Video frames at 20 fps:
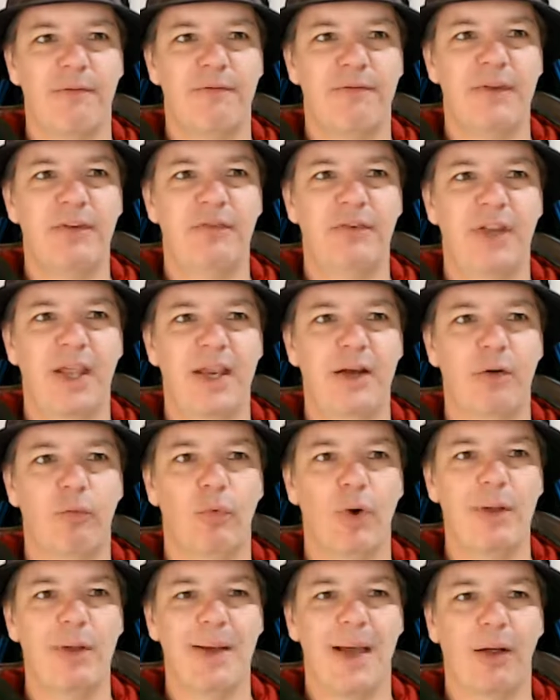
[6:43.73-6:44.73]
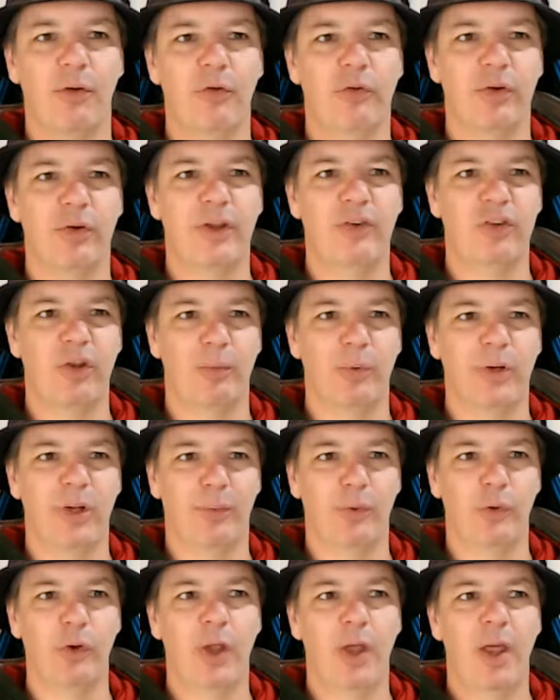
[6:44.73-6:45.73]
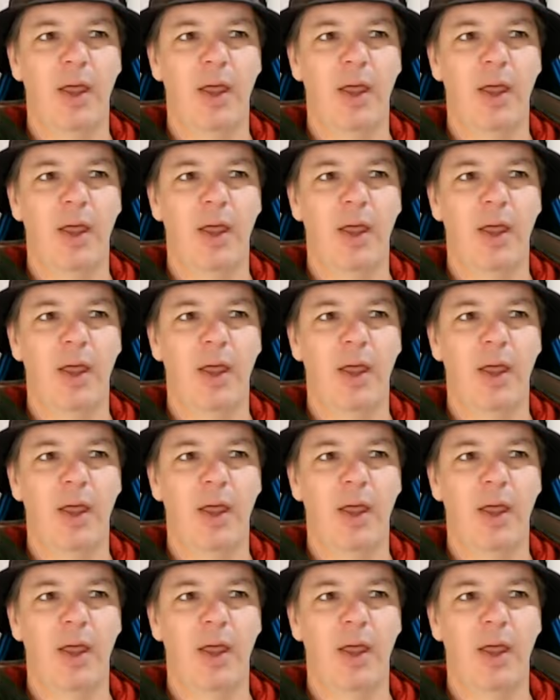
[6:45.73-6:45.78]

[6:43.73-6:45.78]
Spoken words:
15 rebounds for his double-double.